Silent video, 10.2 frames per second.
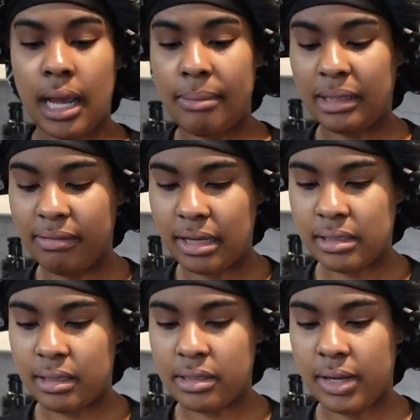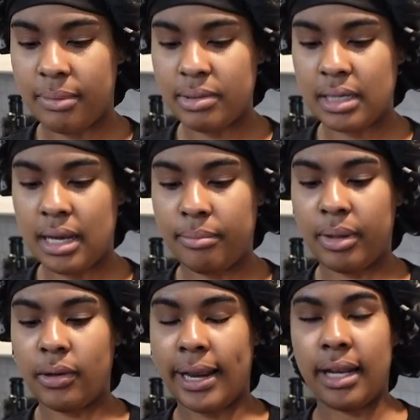I believe they sell this on Amazon, but
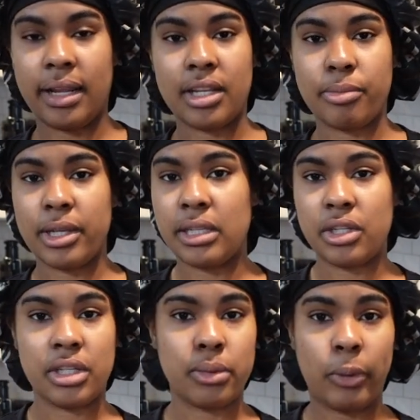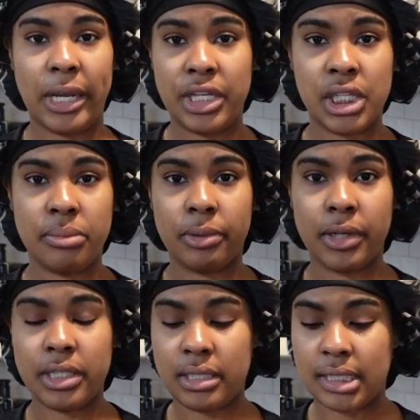on AliExpress it's just way cheaper.
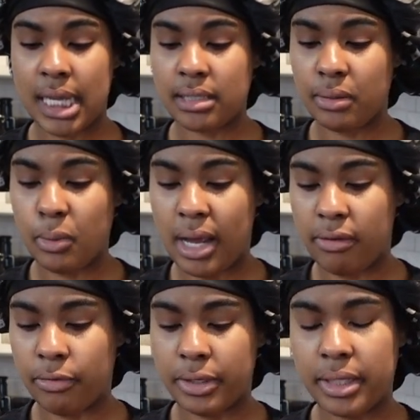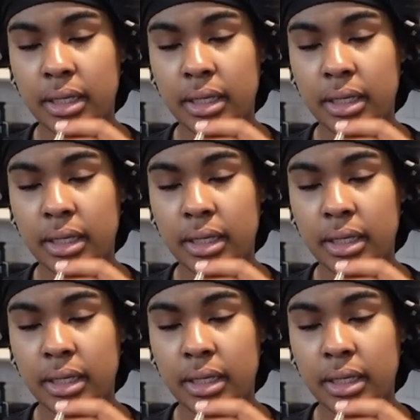It just takes a while for it to